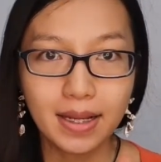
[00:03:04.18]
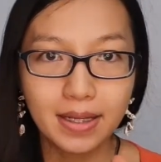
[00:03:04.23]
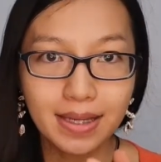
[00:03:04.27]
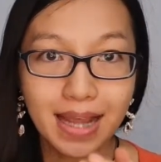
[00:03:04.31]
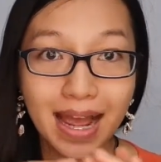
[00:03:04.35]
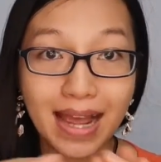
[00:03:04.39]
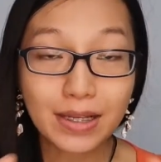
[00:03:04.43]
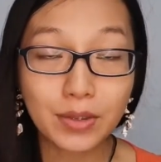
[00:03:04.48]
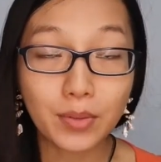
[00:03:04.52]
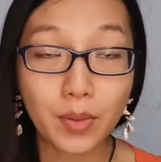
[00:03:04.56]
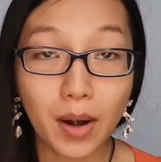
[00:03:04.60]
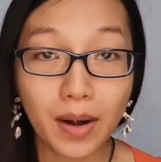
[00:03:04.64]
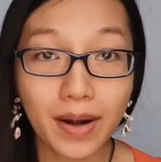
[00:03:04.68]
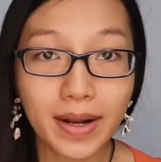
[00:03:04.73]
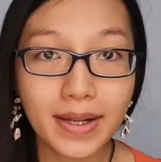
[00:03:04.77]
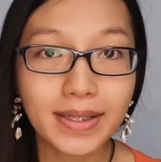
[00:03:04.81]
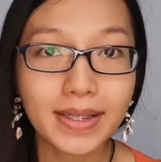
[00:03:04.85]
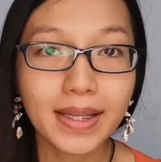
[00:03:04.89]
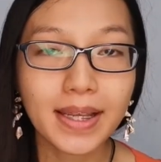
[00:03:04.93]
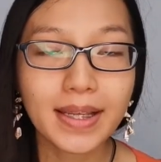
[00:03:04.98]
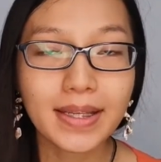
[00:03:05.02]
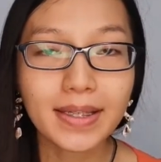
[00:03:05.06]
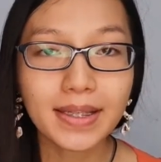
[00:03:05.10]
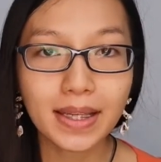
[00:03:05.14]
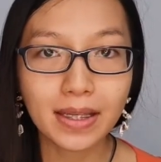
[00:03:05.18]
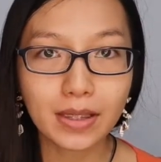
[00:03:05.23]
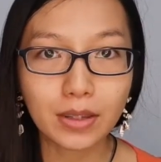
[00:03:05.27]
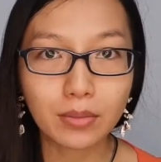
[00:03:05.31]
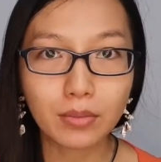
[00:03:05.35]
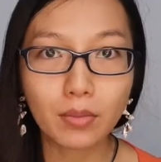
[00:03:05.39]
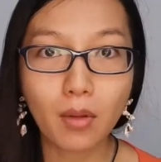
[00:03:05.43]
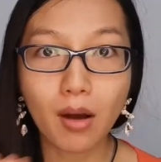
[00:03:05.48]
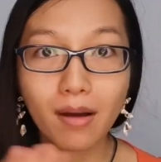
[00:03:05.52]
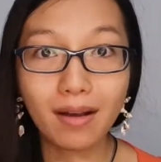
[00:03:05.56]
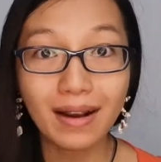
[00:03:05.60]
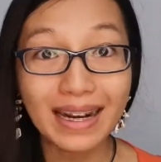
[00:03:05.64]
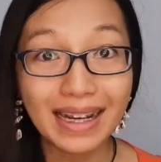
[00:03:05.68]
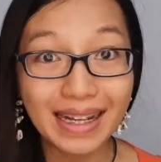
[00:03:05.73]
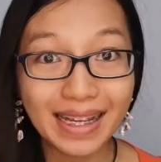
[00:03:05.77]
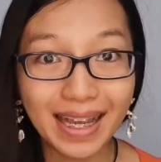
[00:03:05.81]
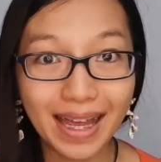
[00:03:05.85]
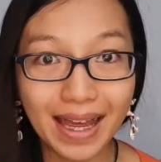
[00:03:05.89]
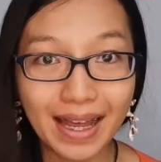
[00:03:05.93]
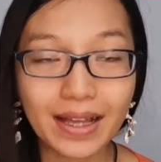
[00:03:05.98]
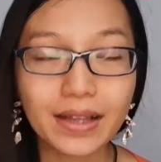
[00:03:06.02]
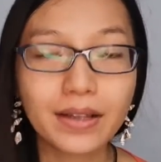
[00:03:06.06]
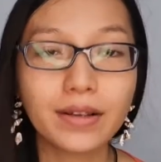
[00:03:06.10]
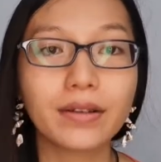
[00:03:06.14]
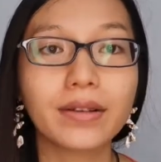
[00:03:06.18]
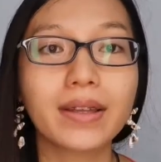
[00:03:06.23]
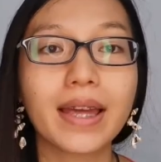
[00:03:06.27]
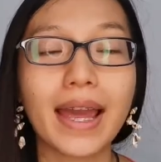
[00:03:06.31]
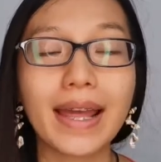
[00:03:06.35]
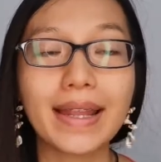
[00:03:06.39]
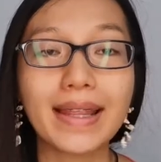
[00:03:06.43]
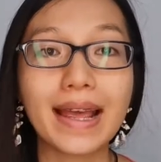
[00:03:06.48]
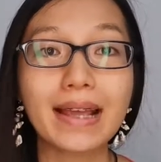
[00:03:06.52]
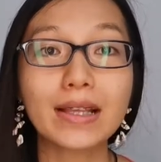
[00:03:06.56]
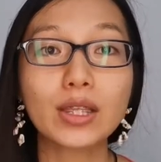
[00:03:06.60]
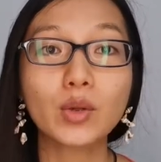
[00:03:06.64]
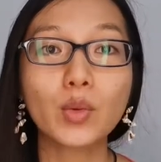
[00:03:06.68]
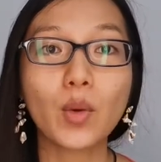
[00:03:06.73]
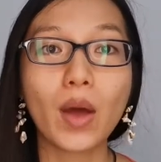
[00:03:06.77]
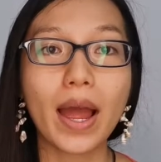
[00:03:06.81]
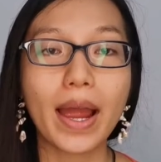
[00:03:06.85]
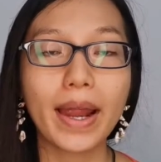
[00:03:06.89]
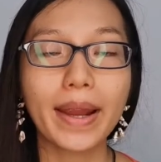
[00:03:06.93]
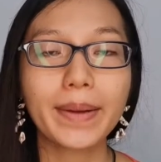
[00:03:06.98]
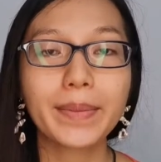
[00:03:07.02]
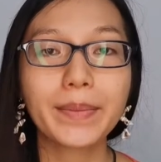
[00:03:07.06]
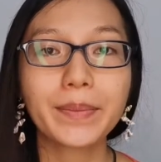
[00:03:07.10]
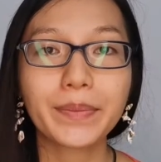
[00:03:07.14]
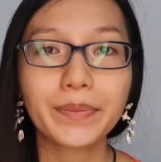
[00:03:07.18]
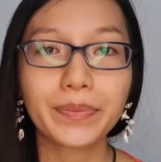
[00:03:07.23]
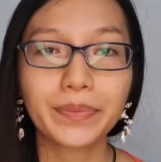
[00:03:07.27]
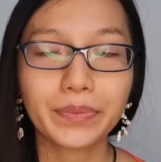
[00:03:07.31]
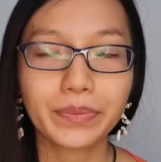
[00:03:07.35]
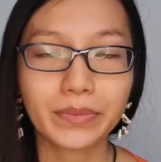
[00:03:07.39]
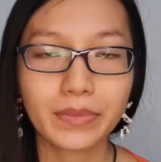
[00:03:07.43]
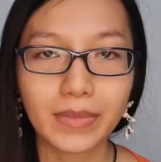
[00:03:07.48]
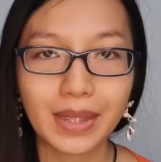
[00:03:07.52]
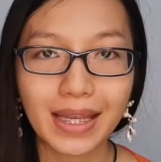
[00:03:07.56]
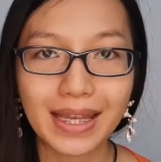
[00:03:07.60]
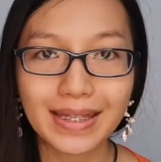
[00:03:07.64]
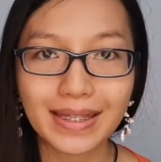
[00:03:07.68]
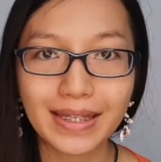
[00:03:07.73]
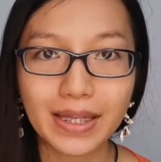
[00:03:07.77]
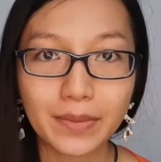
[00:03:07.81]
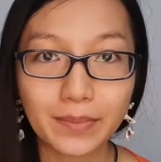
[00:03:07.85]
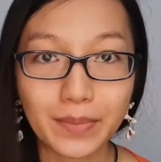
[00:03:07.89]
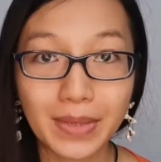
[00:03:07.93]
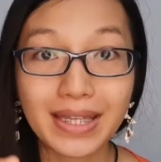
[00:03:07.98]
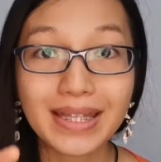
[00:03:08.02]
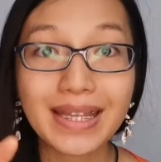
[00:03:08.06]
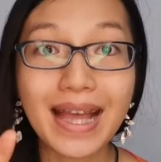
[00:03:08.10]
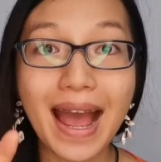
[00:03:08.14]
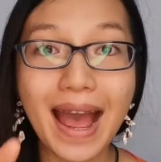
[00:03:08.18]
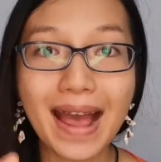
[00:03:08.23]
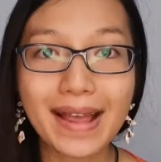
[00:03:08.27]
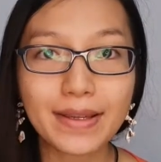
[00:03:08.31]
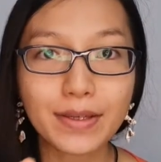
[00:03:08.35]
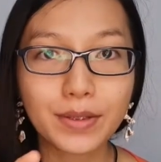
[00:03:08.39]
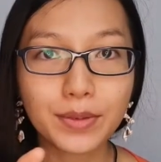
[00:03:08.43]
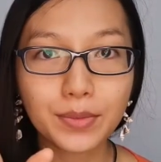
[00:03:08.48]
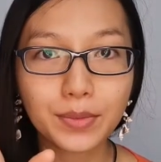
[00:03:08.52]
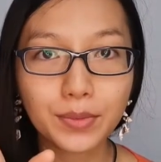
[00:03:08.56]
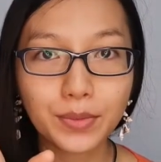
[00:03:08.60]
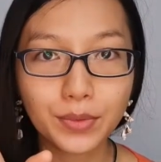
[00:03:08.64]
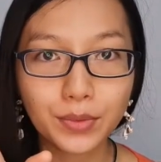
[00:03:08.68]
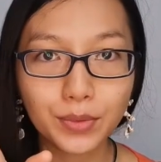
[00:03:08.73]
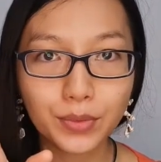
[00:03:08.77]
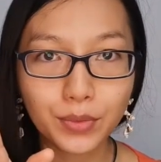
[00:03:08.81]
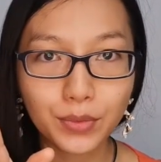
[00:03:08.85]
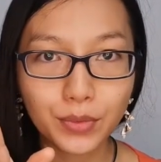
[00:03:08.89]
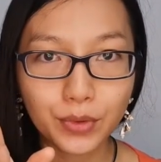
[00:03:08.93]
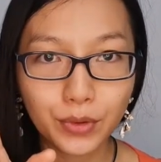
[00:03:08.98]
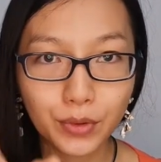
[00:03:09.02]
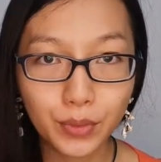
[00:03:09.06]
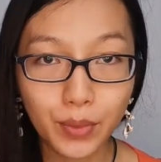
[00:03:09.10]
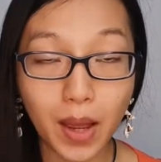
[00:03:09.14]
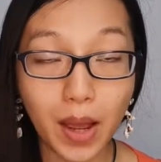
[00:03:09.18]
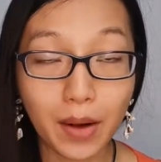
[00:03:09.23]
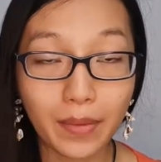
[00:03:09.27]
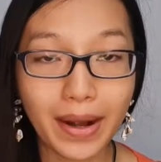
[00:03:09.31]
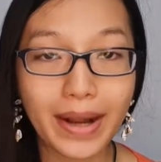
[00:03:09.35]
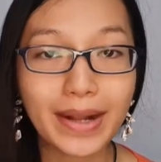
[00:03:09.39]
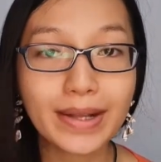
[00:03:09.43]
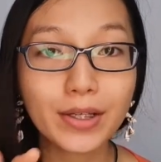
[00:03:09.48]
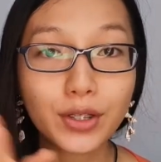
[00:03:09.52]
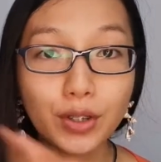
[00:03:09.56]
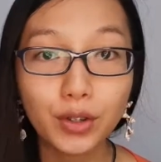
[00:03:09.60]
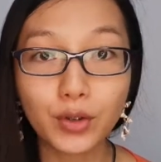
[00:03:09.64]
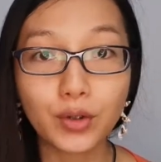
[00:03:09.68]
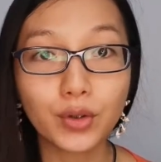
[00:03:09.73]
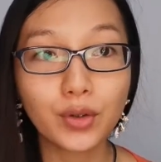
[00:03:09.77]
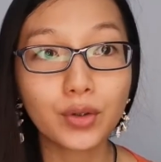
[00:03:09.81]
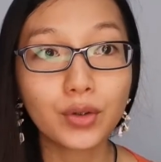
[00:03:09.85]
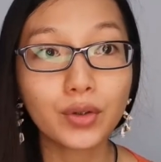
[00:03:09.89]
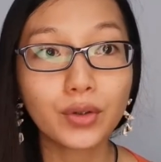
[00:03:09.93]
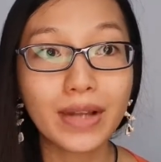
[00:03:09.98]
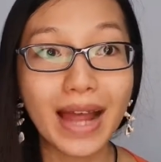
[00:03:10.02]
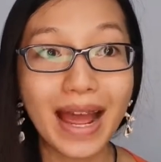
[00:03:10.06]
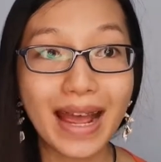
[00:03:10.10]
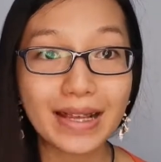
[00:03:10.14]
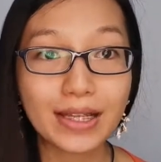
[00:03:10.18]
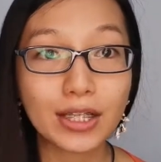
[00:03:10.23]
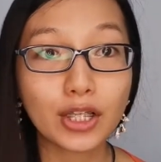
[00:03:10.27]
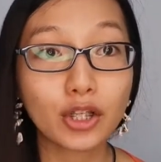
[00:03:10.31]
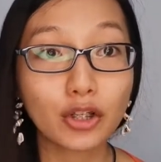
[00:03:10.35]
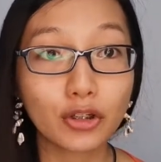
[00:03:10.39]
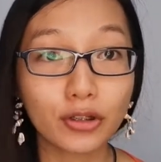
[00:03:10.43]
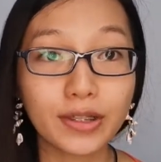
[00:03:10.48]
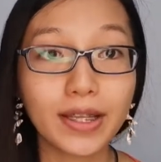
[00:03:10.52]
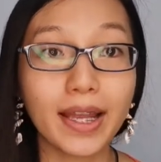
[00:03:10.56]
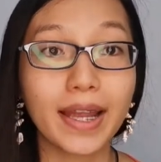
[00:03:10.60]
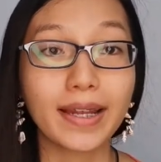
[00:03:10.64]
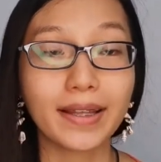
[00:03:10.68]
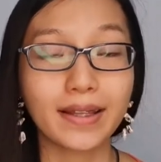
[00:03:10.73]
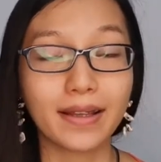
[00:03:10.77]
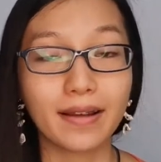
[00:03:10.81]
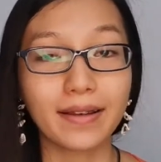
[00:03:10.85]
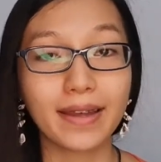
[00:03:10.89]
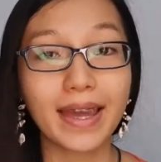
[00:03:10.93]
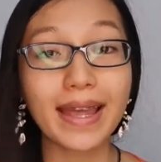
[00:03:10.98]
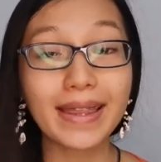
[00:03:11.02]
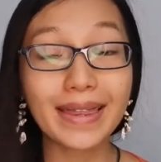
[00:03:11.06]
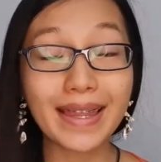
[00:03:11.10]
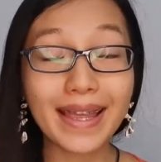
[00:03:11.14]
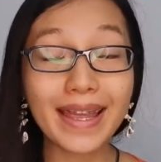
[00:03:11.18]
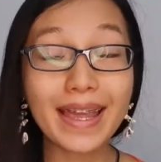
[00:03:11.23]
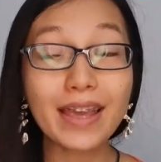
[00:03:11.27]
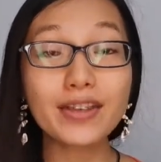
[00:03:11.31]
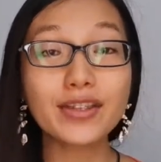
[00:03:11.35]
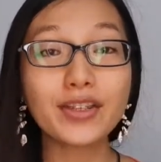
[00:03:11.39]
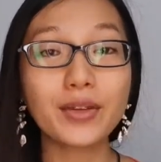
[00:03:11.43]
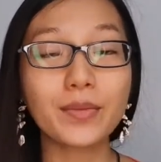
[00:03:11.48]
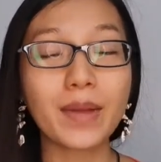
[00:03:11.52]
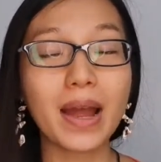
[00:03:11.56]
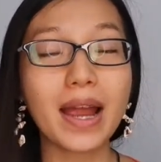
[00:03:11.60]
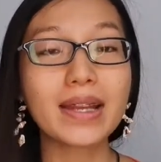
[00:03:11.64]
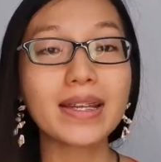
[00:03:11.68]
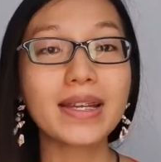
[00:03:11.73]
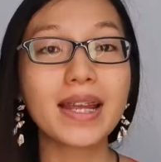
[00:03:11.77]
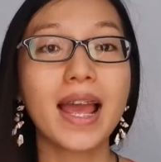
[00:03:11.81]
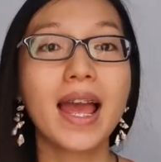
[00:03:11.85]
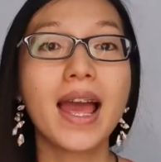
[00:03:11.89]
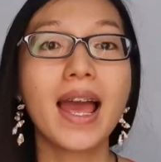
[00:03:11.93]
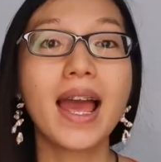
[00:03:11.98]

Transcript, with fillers: transparency is more clear okay that's why it's semi transparent to translucent okay thank you so much